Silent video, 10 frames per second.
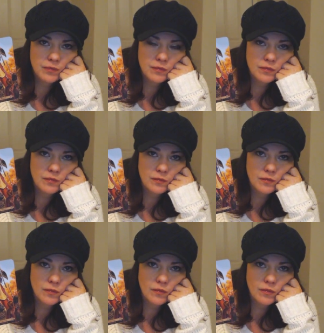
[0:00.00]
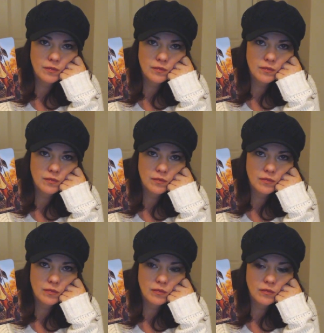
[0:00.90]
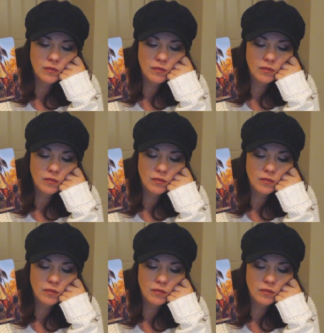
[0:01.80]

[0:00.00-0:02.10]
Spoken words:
Nobody speaks.